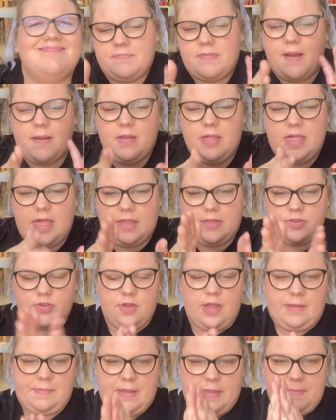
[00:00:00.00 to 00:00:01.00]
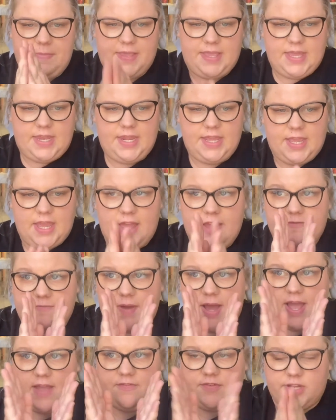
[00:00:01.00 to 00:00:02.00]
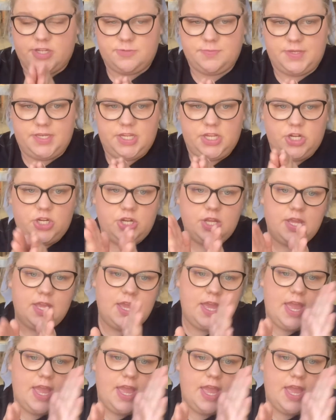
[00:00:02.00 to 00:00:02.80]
probably like my beginning of my freshman year,